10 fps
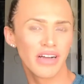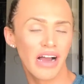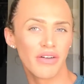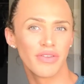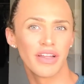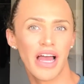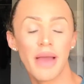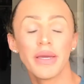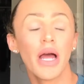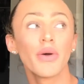
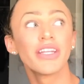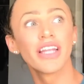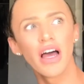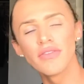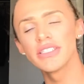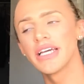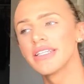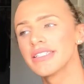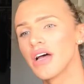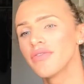I mean, I would love to
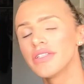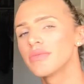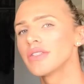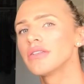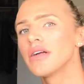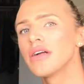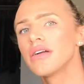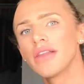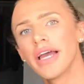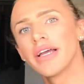take selfies with
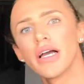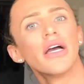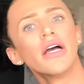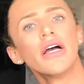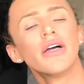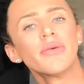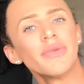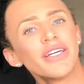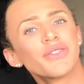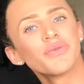her, like,
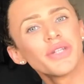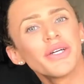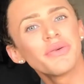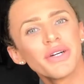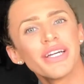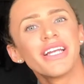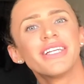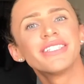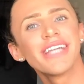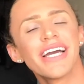bitch, we would
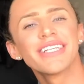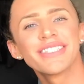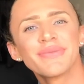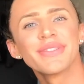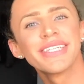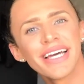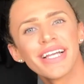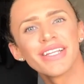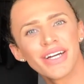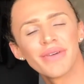take some
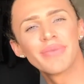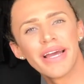killer